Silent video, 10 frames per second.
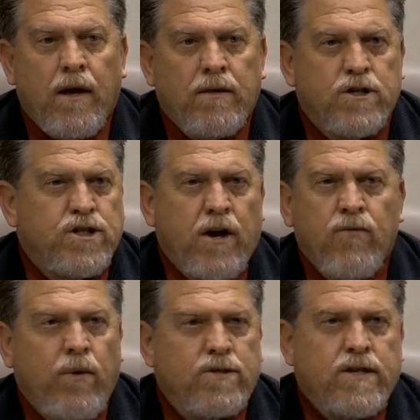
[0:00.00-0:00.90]
The sheriff
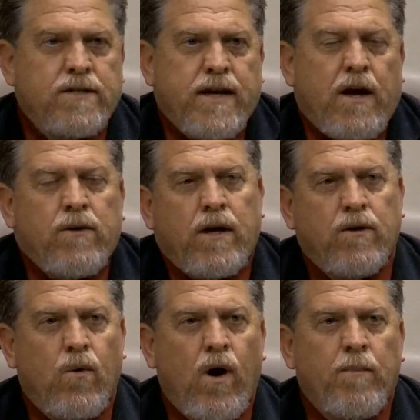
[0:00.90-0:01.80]
won't sit down and
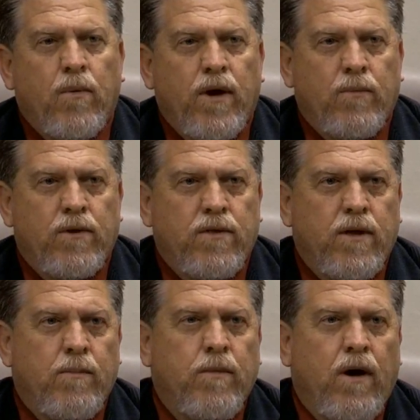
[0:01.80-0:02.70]
cooperate with
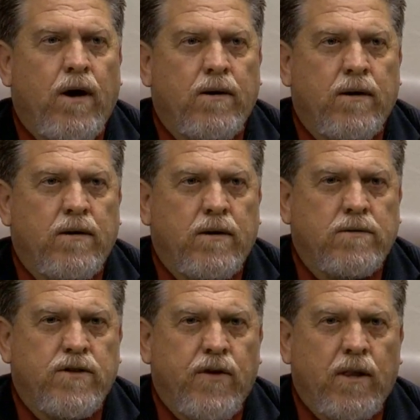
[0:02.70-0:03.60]
them on
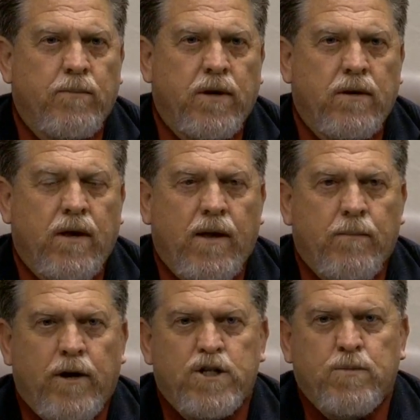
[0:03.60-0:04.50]
developing a
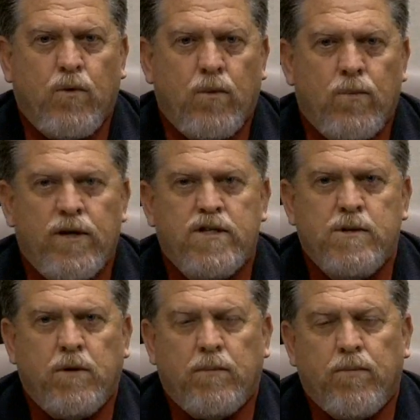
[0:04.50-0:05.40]
much more
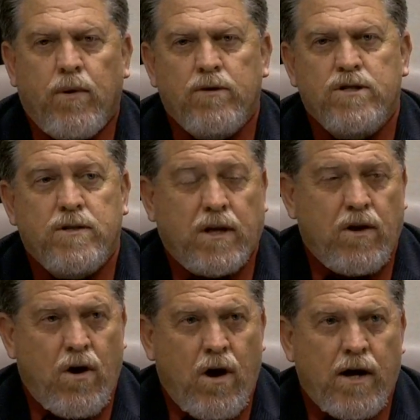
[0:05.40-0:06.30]
reasonable approach to the
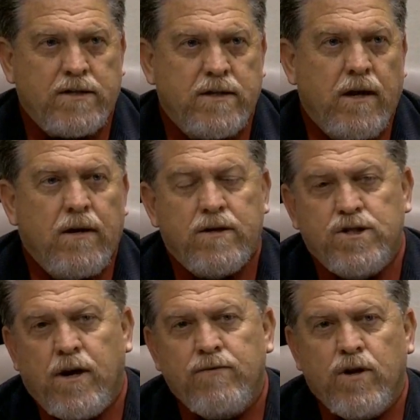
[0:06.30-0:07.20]
cost. The
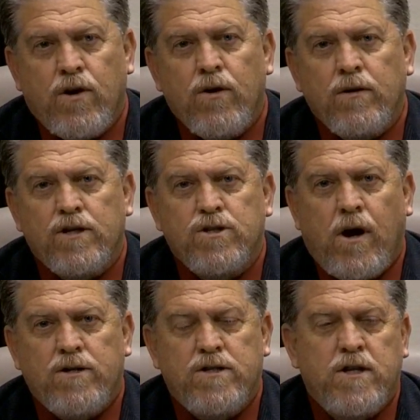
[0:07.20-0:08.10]
sheriff currently
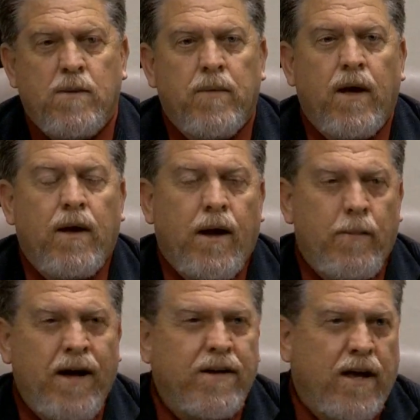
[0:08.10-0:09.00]
charges them
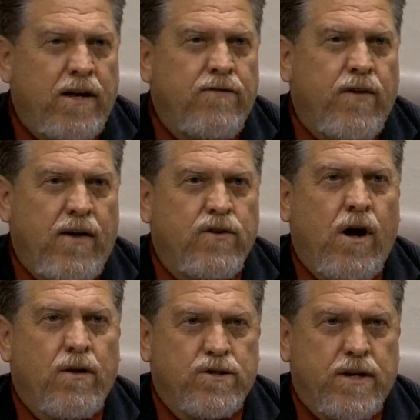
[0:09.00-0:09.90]
about
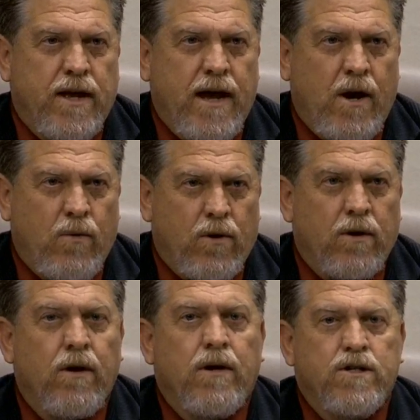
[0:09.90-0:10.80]
$85 an
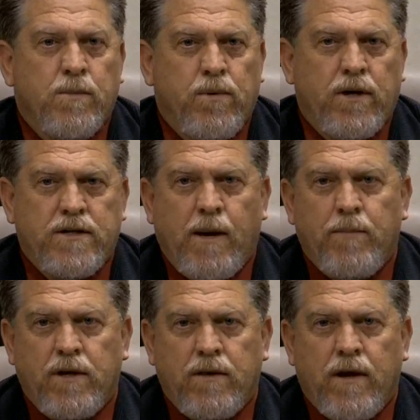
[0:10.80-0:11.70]
hour to put a
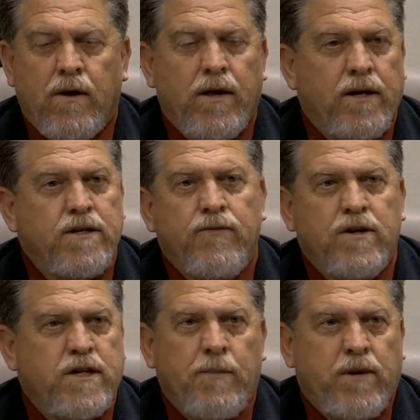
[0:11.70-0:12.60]
deputy there, and a
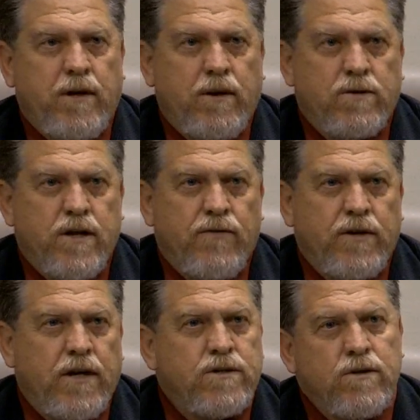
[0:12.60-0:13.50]
different deputy goes every
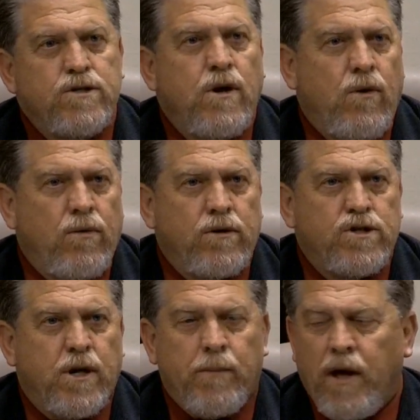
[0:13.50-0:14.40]
day, so there's no
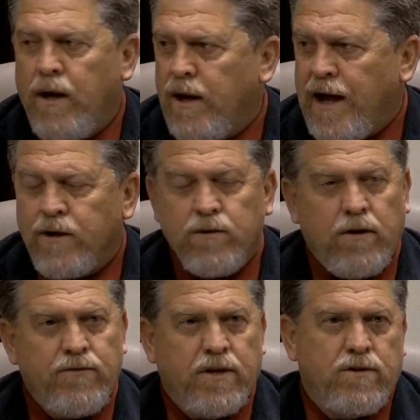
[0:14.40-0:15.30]
ownership. I don't know
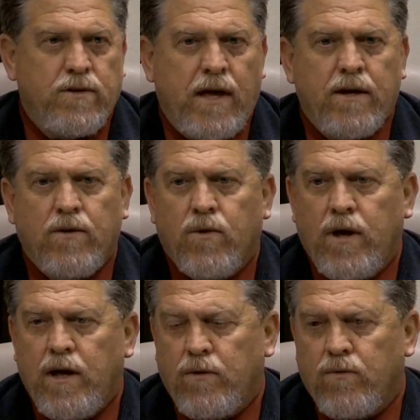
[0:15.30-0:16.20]
if they do that in
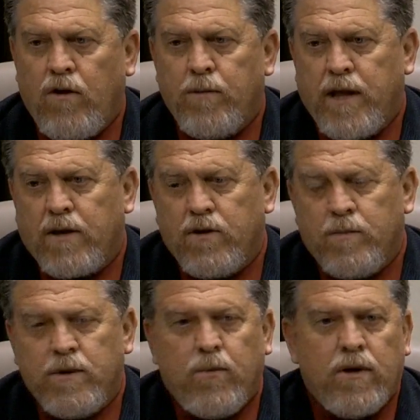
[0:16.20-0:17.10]
Elk Grove, but that could
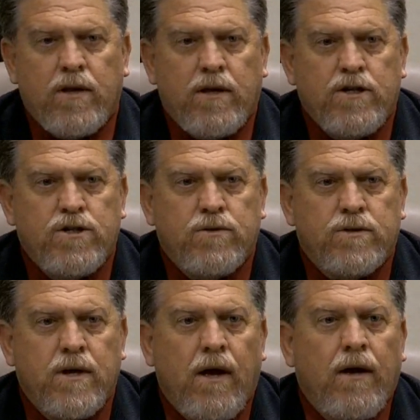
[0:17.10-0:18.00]
be one of the
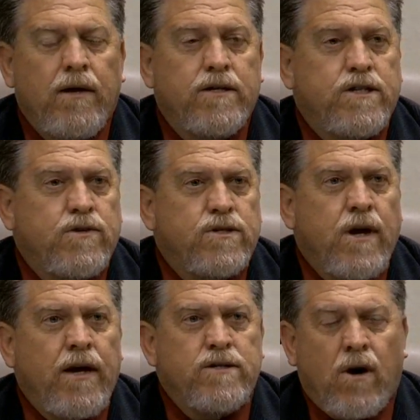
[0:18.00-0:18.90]
issues. In Citrus
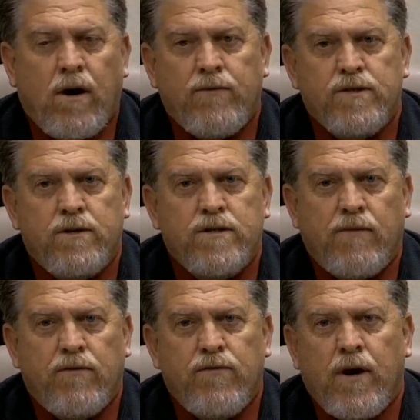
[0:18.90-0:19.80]
Heights, our officers have
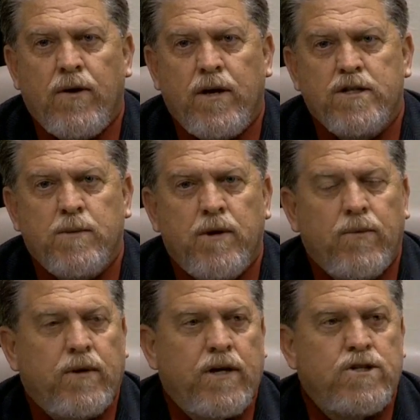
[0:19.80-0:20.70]
a very intimate
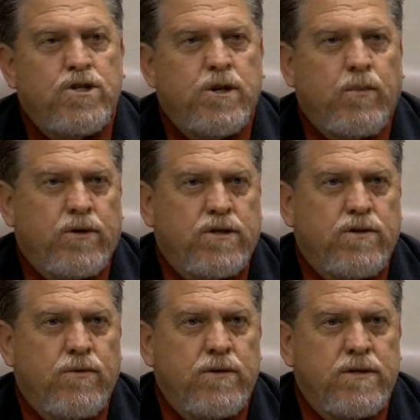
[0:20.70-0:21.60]
relationship with
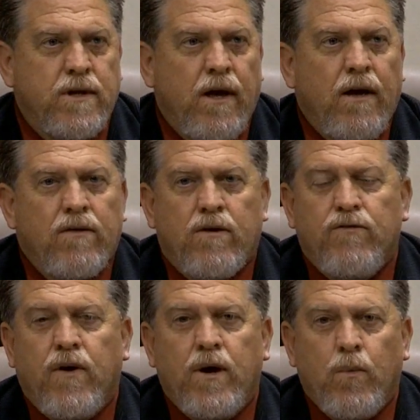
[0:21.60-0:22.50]
students. They're
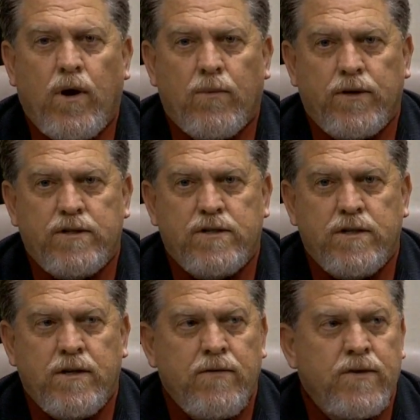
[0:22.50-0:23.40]
very well
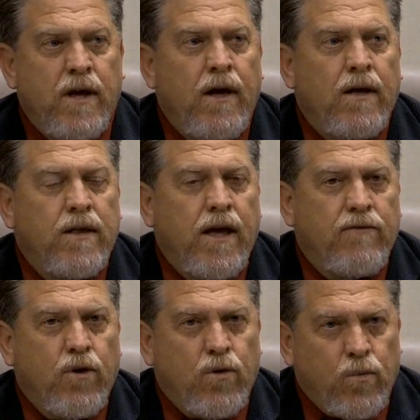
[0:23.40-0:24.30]
received. They
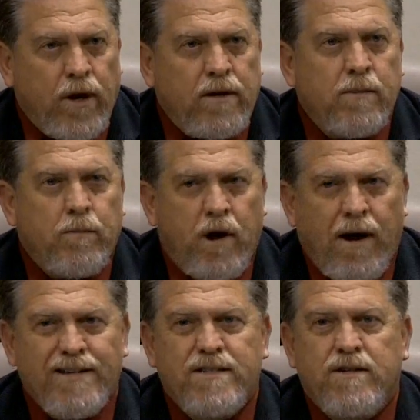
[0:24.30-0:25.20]
have great
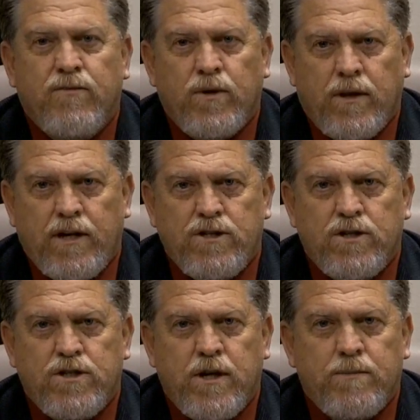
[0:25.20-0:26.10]
positive
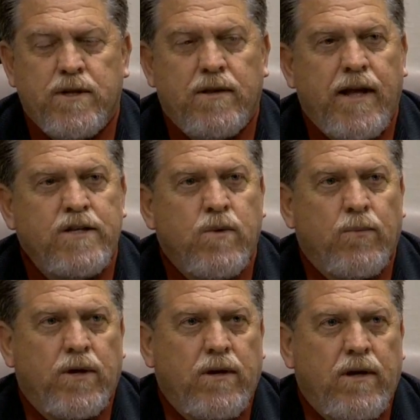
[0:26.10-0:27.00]
relationships, and that's what
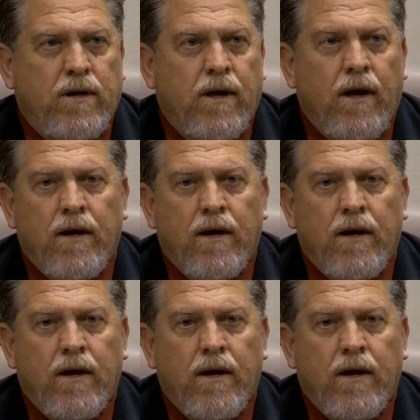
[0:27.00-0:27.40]
we need.